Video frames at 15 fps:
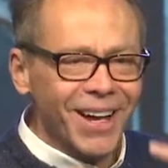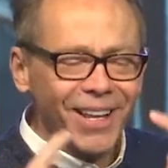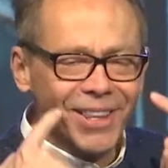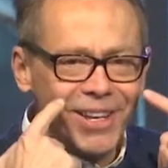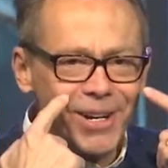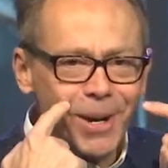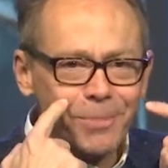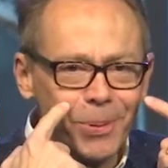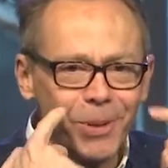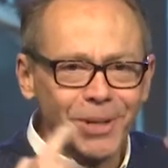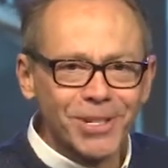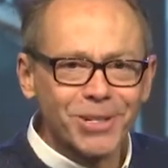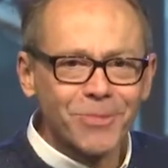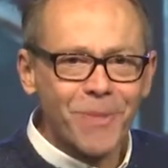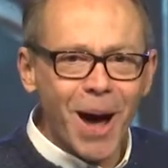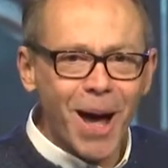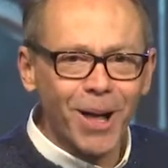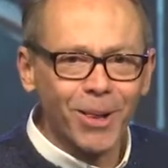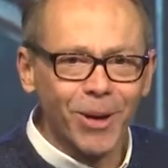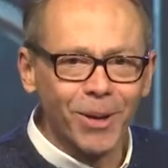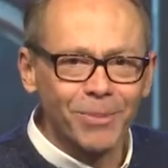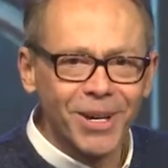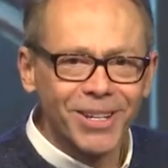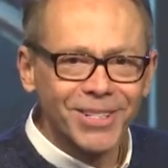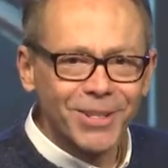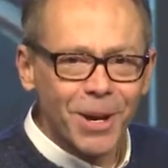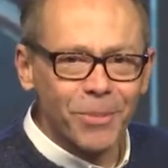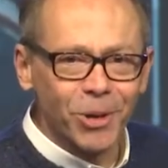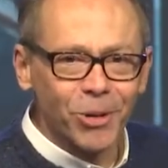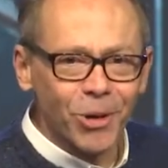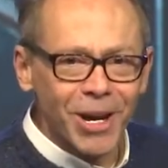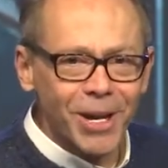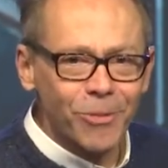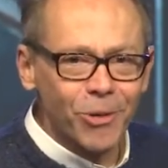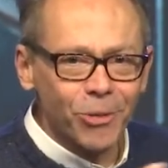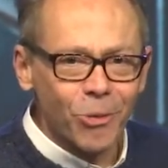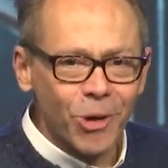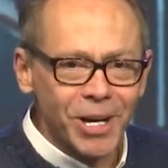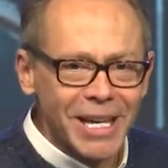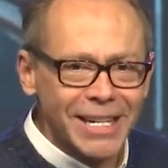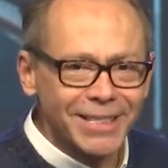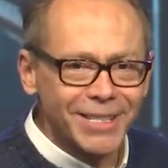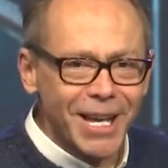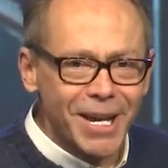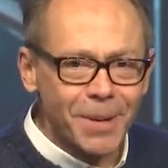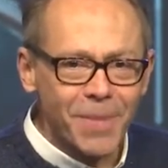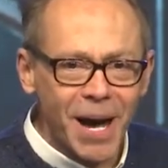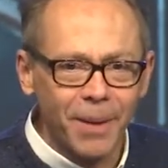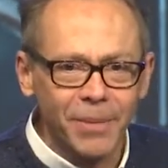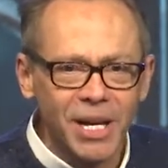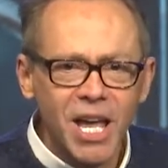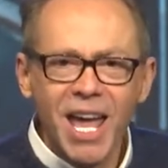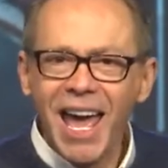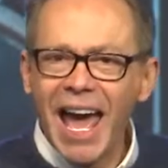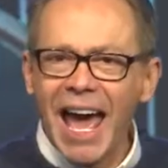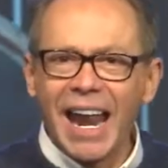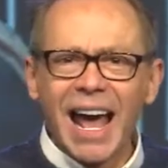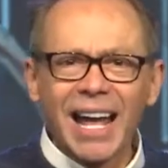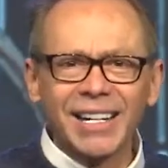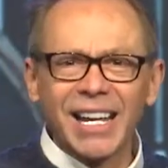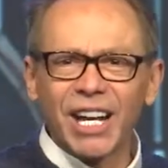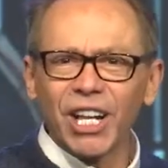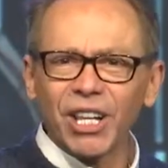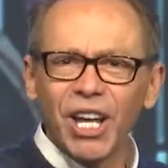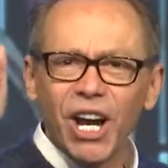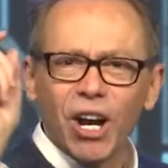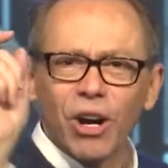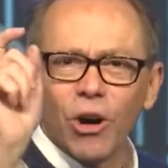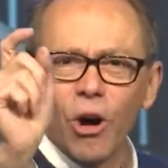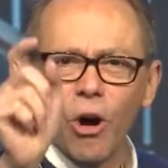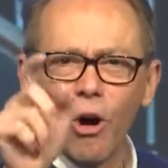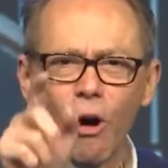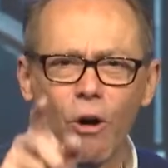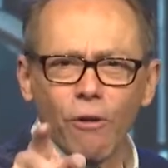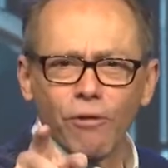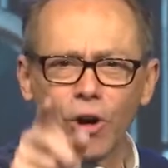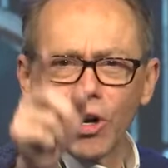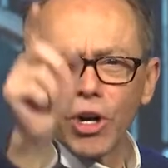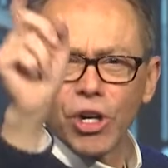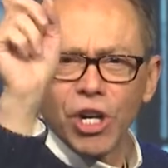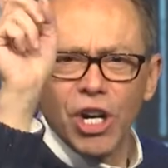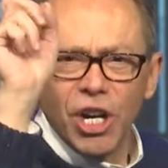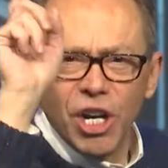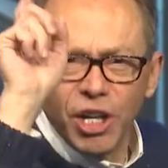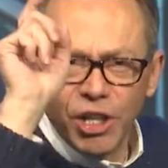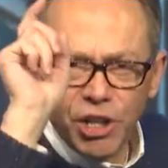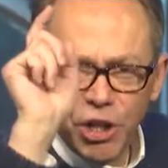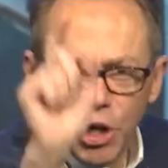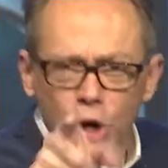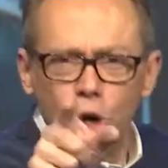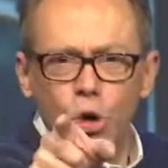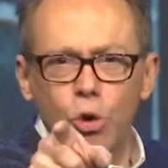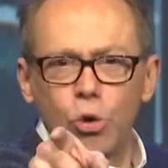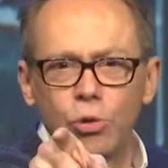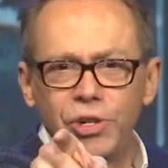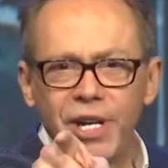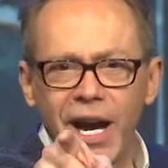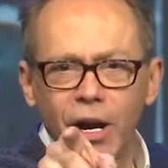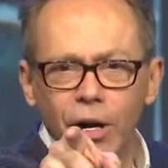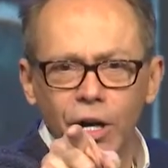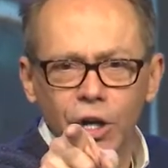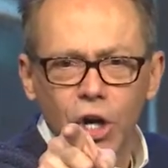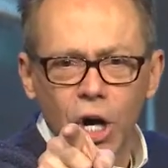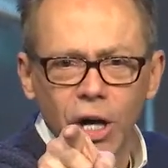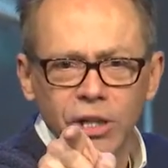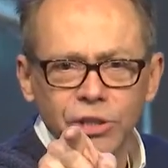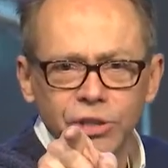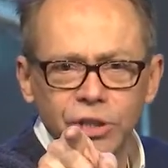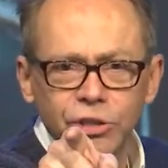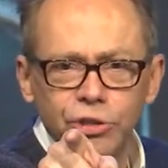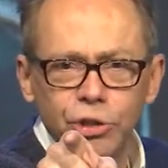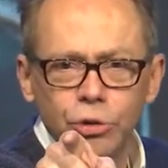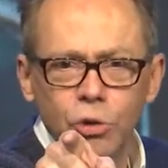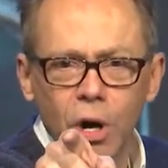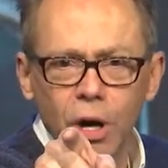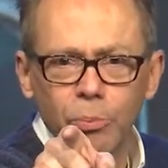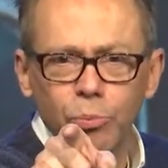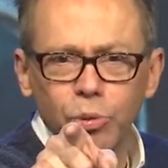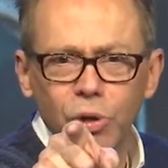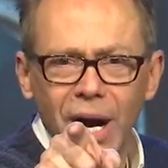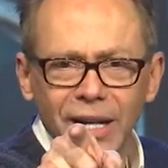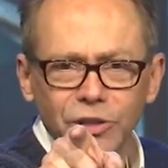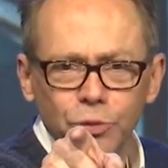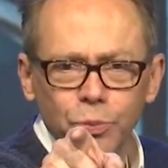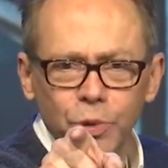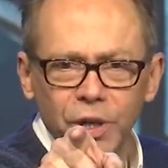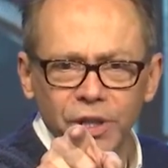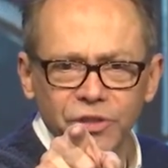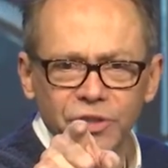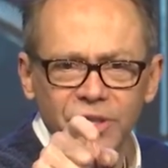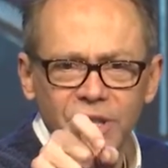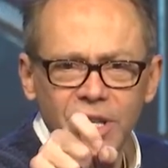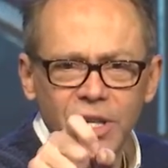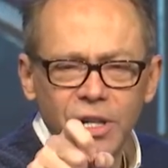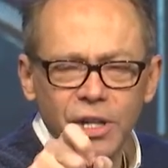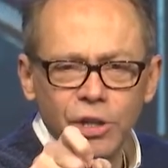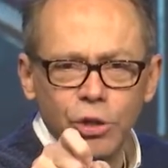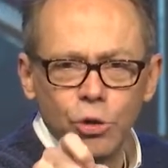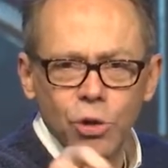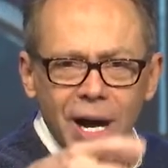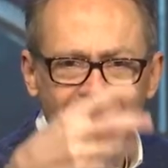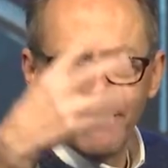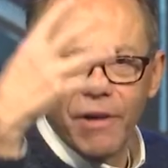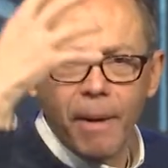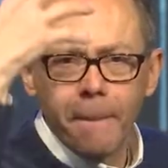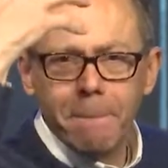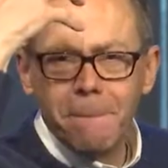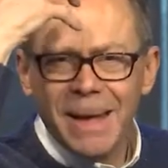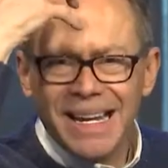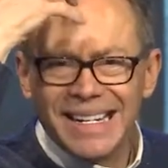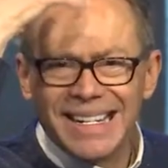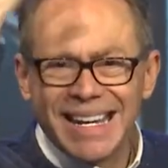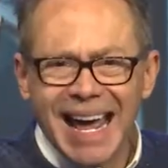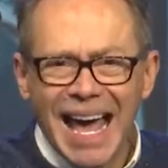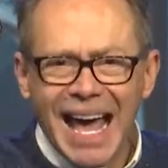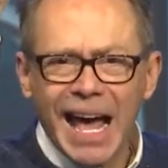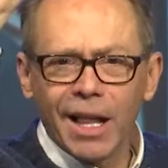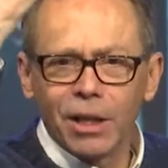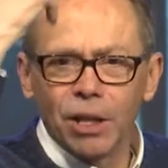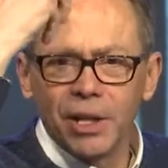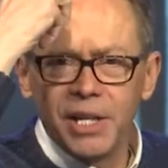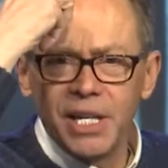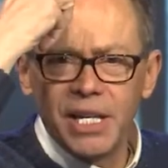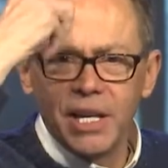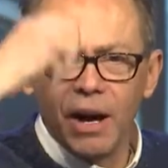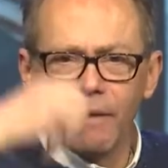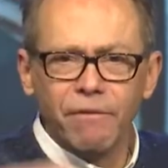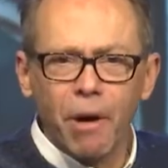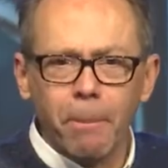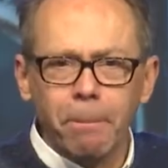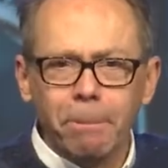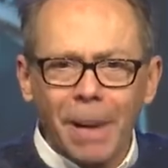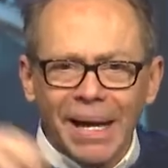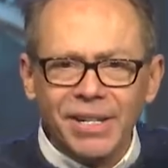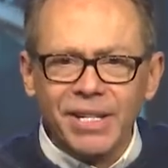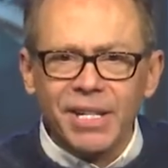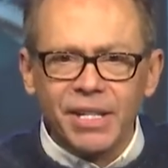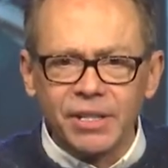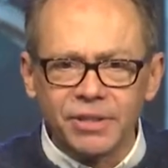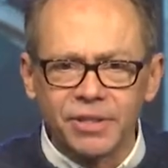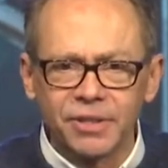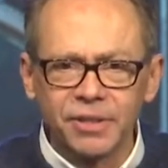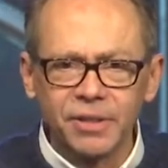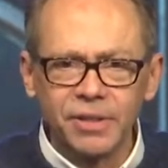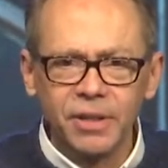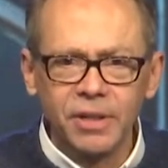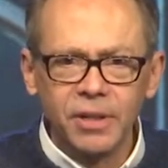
And then I'm putting a smile on because I'm agreeing with what he said about me. And I declare over you, Daren Carstens, you are prosperous. You have a mentality of abundance.